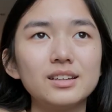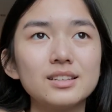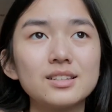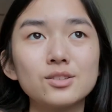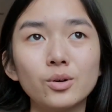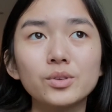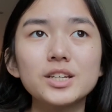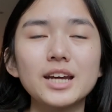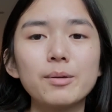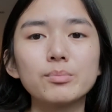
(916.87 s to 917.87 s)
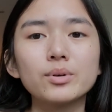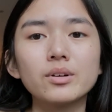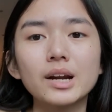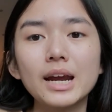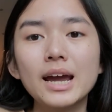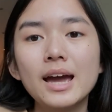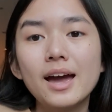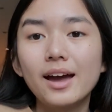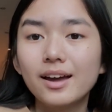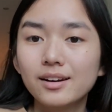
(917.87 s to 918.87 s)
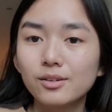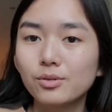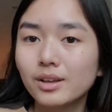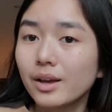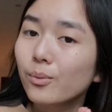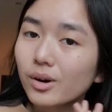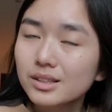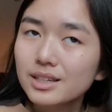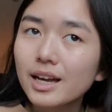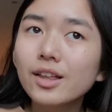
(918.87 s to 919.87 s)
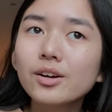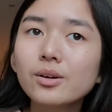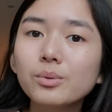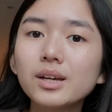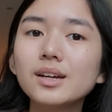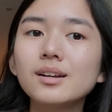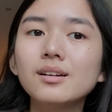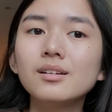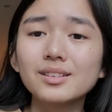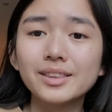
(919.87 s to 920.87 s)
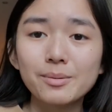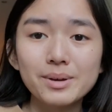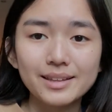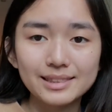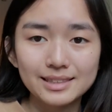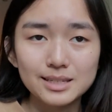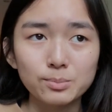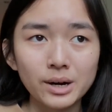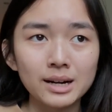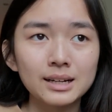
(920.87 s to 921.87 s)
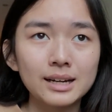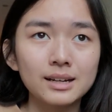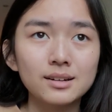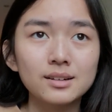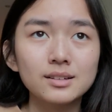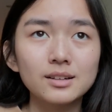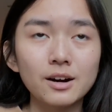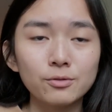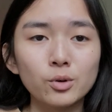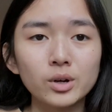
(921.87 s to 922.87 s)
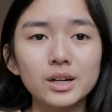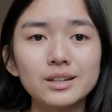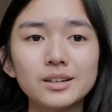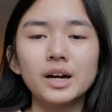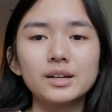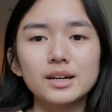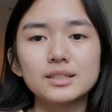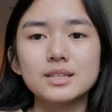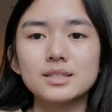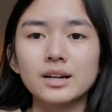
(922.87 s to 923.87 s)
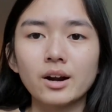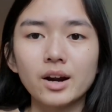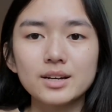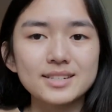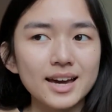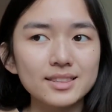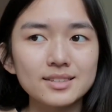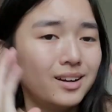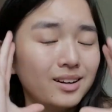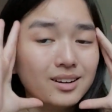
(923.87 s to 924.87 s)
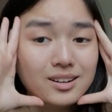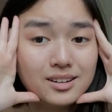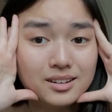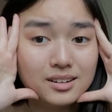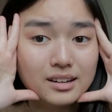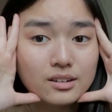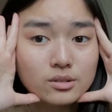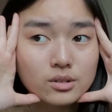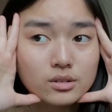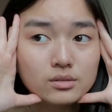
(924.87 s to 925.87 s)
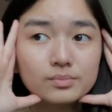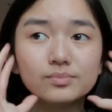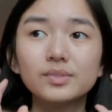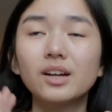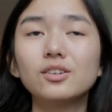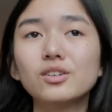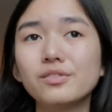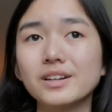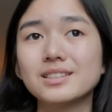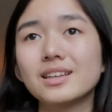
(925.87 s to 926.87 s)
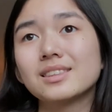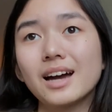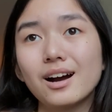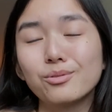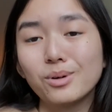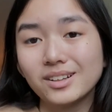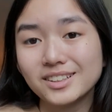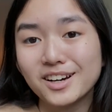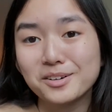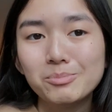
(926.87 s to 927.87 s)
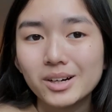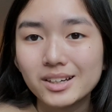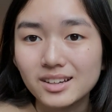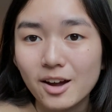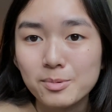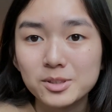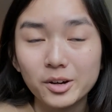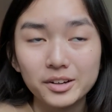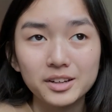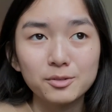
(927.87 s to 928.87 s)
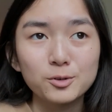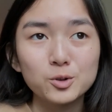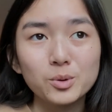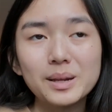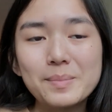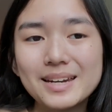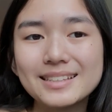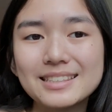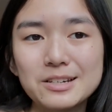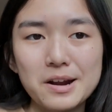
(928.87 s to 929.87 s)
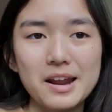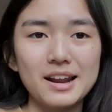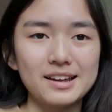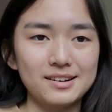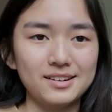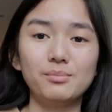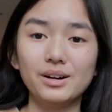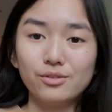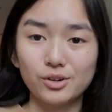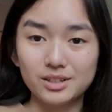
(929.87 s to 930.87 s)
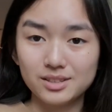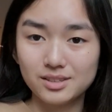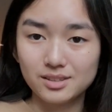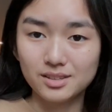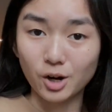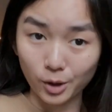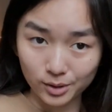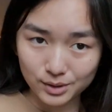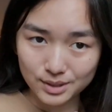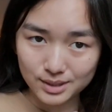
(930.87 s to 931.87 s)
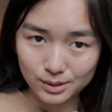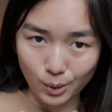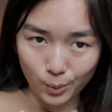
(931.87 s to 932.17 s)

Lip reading: This is only temporary. And if we like work together, we can limit the spread and avoid unnecessary deaths. I don't know. I don't know if I said that well enough, but I've been talking for 20 minutes straight and my voice hurts.